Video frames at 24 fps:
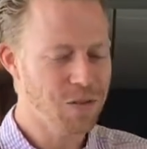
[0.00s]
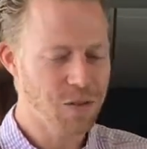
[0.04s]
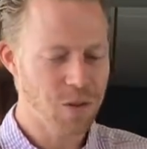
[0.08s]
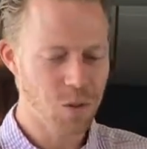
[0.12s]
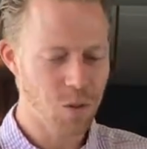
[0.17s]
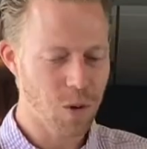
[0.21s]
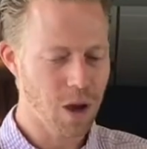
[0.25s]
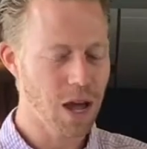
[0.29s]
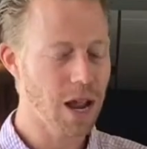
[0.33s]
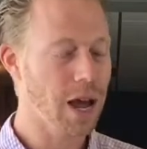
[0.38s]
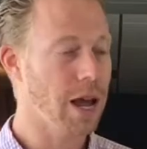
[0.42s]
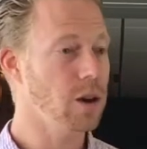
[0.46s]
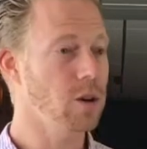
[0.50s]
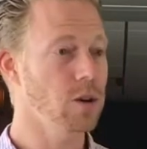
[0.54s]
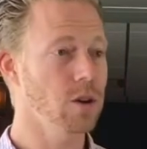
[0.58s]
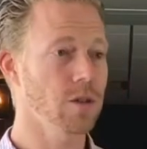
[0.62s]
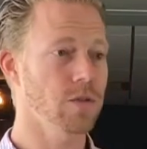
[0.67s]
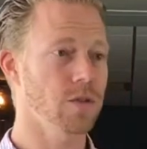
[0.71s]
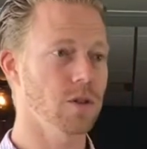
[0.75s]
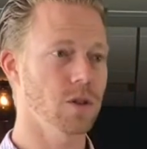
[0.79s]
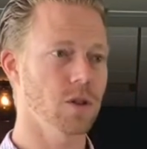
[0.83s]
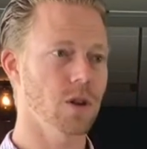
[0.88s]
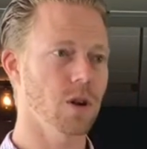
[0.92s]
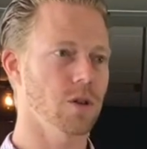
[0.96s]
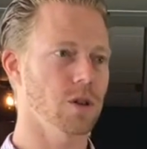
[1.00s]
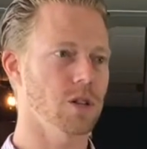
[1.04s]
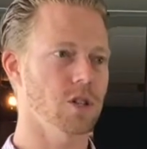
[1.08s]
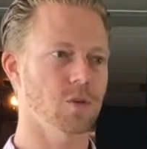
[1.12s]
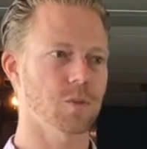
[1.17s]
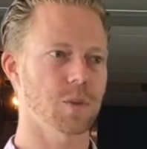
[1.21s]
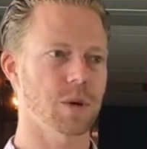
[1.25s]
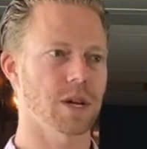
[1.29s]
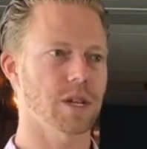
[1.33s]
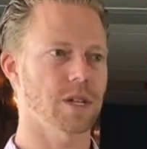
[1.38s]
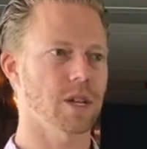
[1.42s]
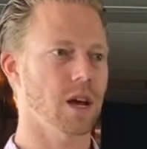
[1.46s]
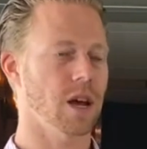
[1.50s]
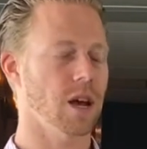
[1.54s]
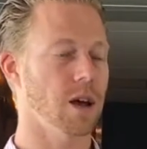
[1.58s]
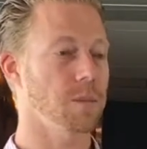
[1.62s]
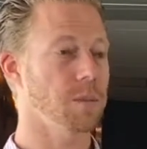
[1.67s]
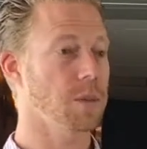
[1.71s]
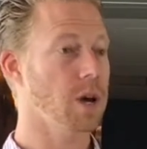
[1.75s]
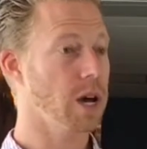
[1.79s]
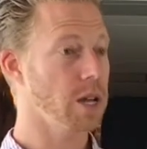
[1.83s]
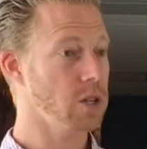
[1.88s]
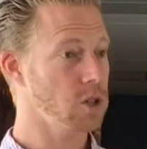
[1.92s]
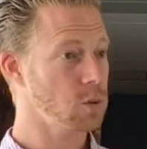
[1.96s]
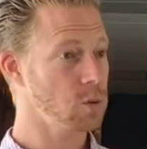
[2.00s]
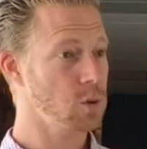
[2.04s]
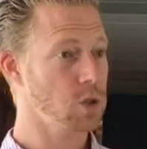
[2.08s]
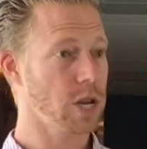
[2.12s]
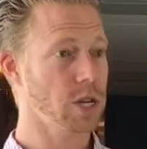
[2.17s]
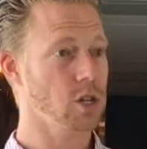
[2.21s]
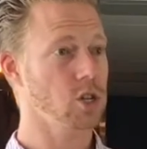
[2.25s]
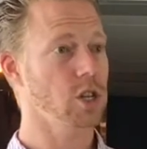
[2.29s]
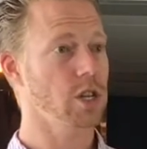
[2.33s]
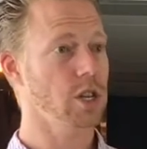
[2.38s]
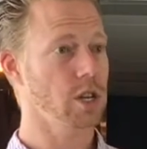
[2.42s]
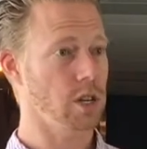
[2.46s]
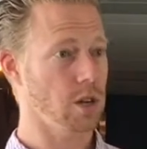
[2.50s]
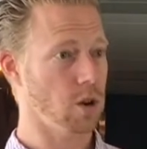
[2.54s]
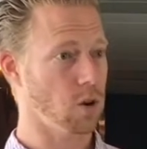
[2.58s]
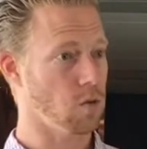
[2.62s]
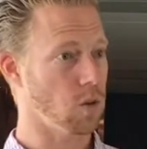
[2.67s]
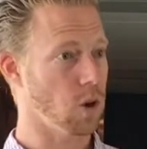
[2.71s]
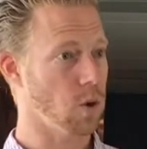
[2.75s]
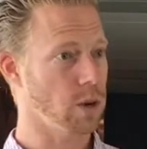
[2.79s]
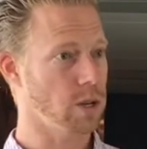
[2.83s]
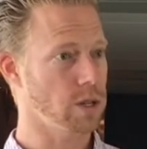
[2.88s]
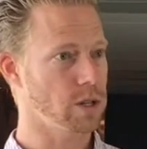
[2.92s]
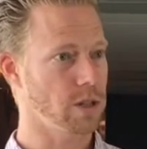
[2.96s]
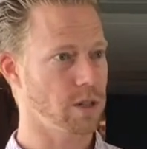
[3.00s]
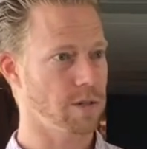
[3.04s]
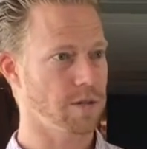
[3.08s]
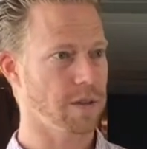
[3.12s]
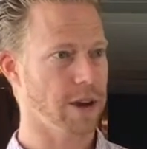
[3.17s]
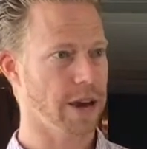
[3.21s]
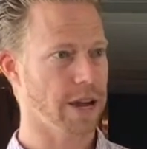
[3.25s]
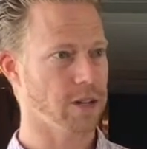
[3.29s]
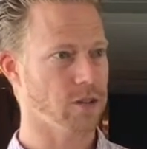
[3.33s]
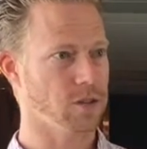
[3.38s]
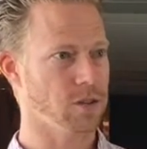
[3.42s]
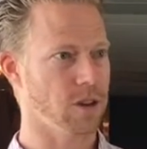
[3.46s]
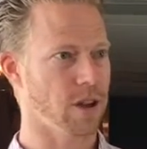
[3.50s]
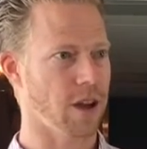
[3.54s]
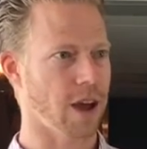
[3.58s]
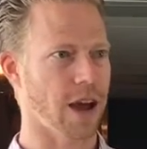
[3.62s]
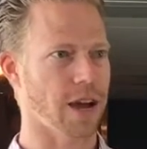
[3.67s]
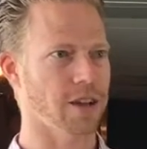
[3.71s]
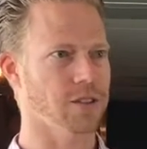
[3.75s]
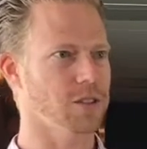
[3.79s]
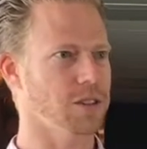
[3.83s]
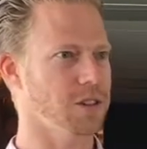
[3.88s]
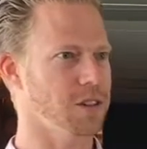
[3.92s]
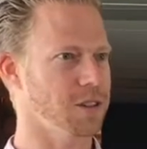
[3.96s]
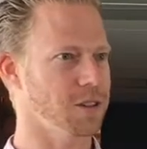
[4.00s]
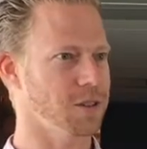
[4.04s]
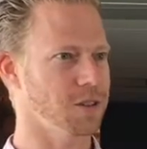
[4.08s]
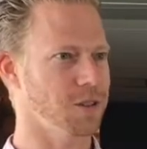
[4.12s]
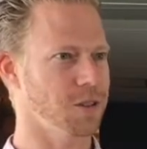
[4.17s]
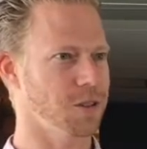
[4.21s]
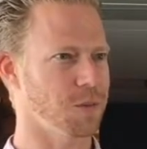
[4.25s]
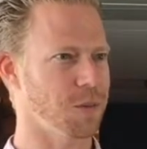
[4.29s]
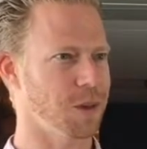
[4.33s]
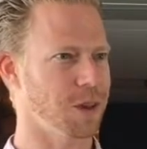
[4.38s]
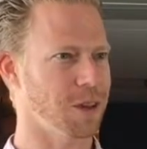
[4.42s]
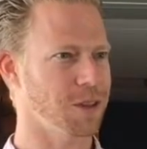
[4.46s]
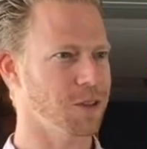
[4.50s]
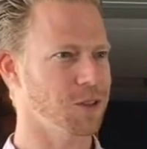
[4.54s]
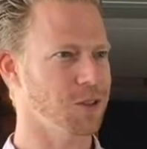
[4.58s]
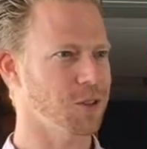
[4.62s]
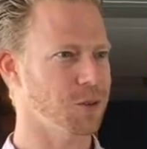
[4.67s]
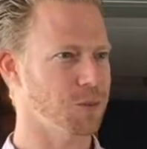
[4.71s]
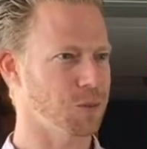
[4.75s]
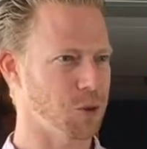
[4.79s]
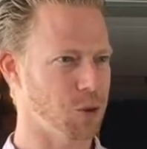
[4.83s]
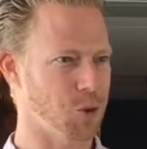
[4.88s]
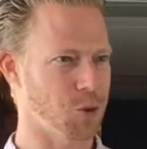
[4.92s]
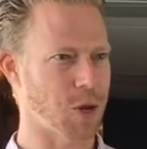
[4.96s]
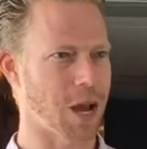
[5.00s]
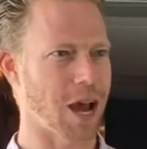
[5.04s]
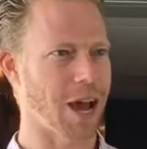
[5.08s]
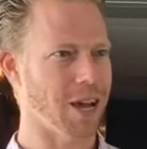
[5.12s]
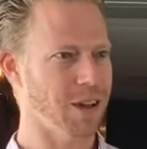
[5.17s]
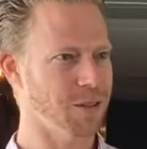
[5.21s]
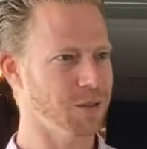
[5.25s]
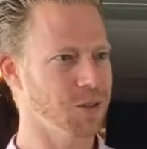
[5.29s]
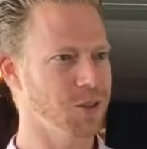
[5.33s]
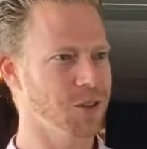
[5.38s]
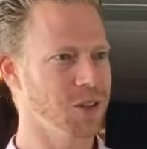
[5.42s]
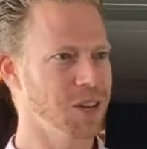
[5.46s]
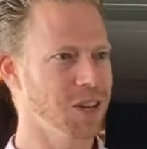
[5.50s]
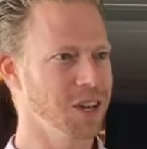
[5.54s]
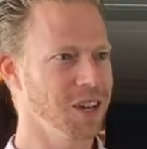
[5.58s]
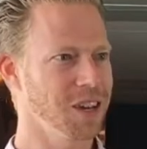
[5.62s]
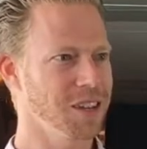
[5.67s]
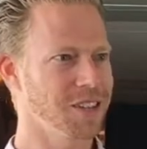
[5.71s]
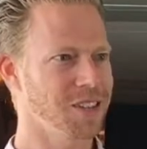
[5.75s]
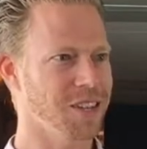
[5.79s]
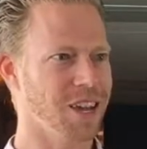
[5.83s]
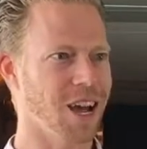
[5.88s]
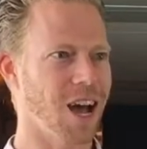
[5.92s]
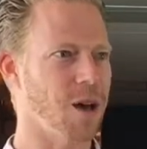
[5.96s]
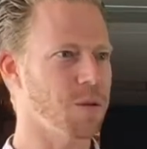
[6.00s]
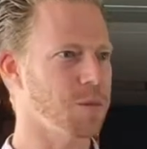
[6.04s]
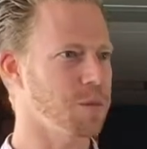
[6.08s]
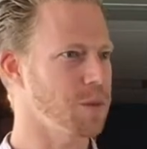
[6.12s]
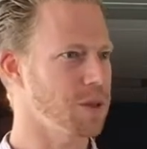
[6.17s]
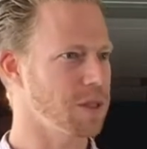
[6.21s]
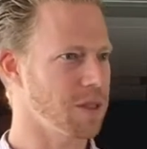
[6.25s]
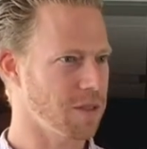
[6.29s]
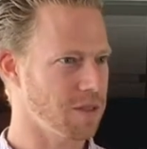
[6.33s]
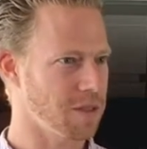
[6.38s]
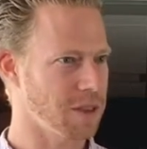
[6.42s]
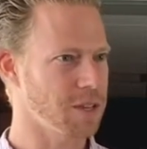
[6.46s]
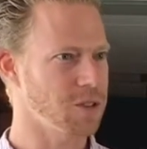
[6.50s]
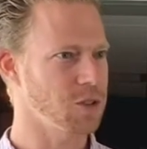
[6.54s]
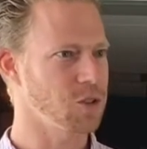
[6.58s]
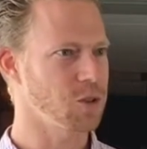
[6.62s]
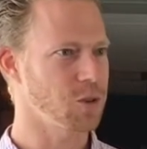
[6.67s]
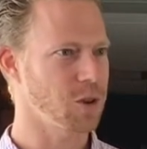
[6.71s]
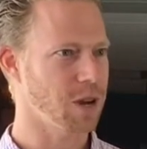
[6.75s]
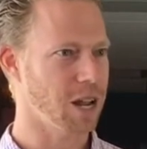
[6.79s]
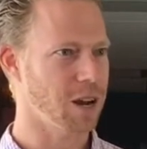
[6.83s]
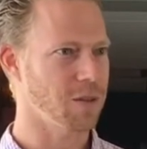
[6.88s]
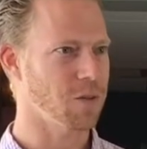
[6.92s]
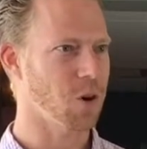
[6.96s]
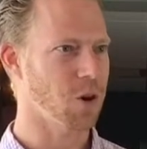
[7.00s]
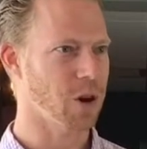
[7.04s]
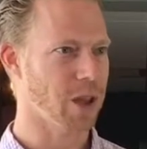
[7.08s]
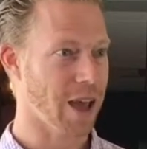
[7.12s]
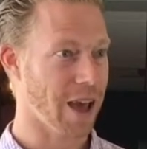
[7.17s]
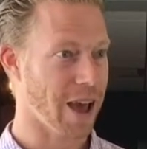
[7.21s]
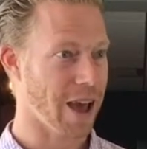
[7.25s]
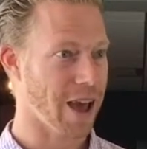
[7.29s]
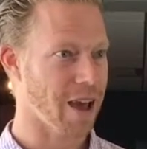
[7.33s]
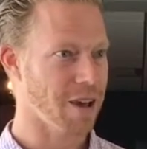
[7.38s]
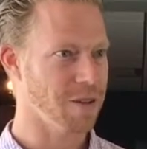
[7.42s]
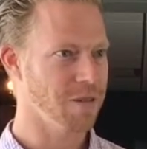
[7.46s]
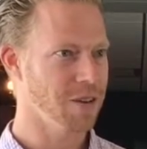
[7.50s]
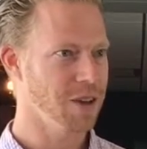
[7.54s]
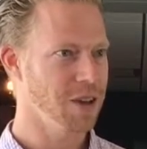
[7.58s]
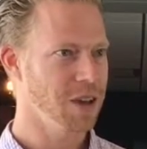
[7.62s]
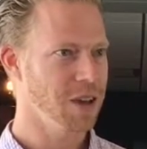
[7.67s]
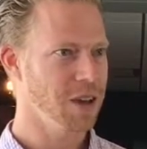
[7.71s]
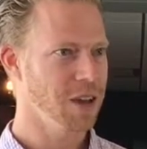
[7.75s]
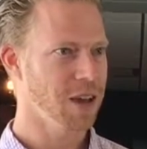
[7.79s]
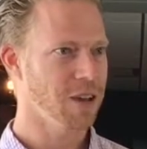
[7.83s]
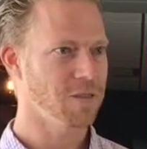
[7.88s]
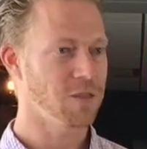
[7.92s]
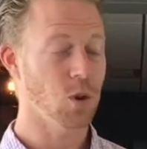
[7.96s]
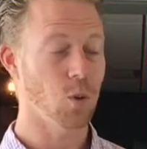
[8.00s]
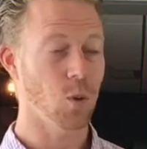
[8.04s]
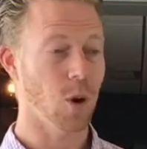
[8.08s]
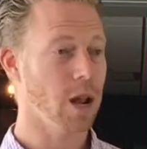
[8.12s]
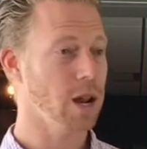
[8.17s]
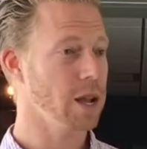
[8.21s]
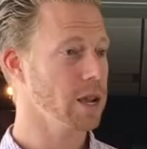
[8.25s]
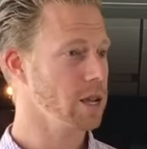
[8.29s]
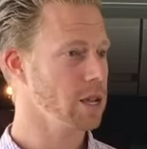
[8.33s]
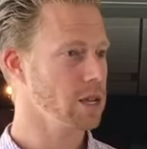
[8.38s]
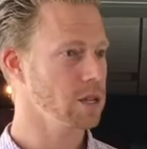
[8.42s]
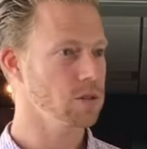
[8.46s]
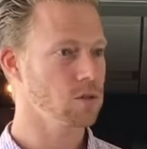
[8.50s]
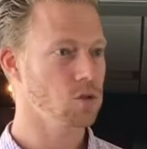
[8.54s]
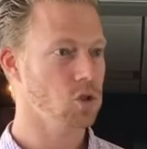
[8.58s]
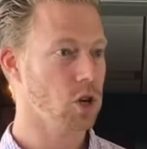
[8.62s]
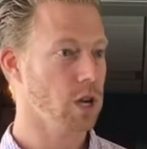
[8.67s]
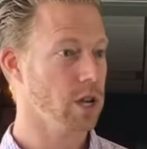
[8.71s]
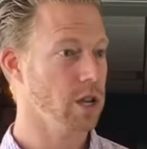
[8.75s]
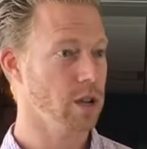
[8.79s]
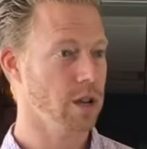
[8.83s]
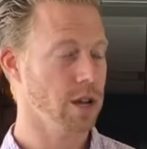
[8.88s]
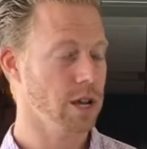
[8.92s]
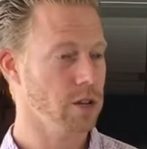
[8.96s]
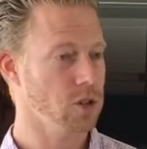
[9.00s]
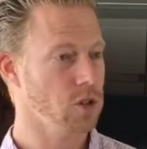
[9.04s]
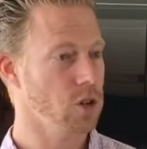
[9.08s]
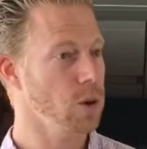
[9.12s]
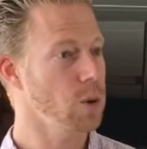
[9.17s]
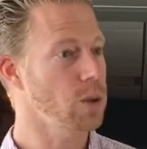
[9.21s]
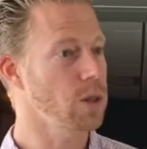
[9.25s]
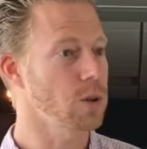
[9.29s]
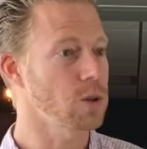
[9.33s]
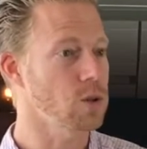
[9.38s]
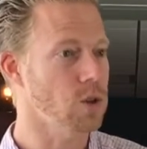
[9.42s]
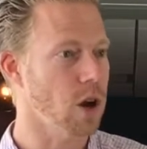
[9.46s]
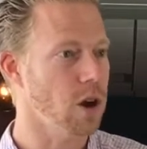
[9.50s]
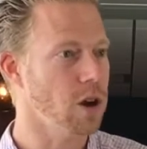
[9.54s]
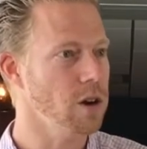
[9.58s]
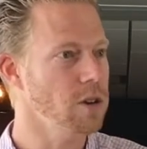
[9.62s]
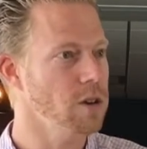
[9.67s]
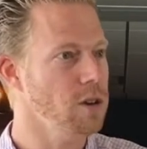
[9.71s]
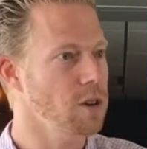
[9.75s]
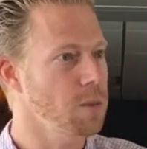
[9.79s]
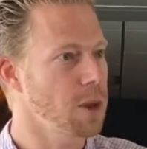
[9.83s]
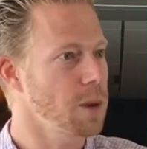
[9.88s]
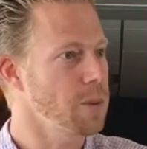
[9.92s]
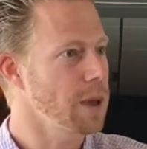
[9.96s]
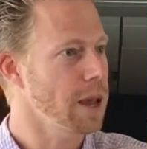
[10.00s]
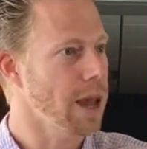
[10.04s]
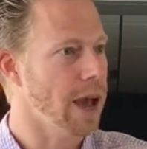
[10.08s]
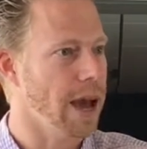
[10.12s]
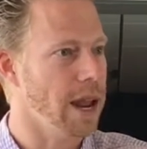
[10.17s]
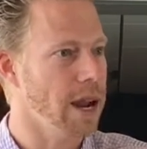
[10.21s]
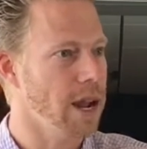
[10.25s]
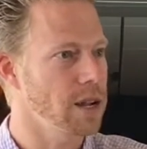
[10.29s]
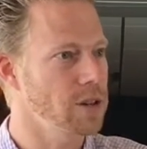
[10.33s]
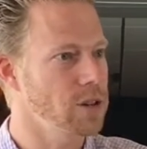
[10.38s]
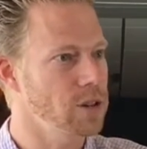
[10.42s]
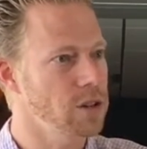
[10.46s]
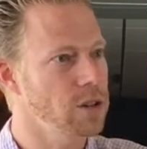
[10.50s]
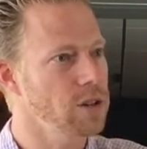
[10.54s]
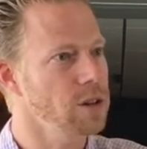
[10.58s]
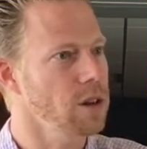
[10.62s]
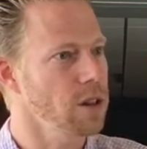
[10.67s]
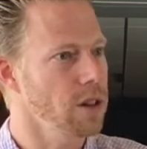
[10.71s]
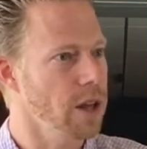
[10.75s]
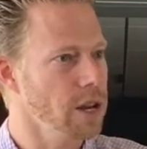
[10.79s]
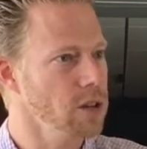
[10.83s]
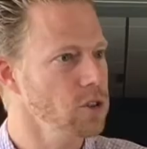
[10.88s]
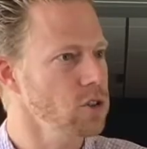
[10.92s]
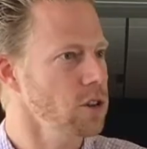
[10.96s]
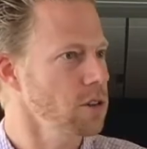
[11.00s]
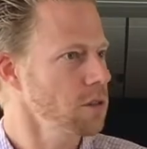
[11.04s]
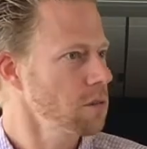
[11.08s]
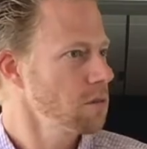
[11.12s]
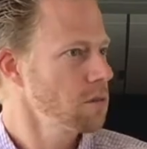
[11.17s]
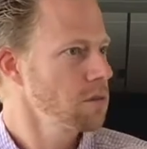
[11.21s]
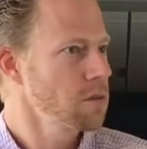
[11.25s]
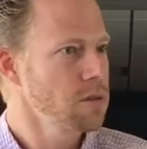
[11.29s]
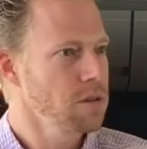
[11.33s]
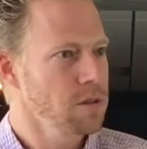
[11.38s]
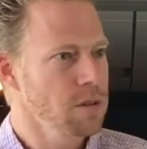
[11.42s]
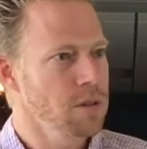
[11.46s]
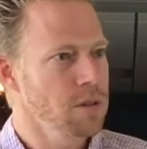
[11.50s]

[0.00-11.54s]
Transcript: Well, if you want, I don't know if you know this, but customers actually wrote into the factory asking us to make some new knives to complement the things you kind of already have. If you want, I could kind of show you what those are. You can maybe add on to your collection.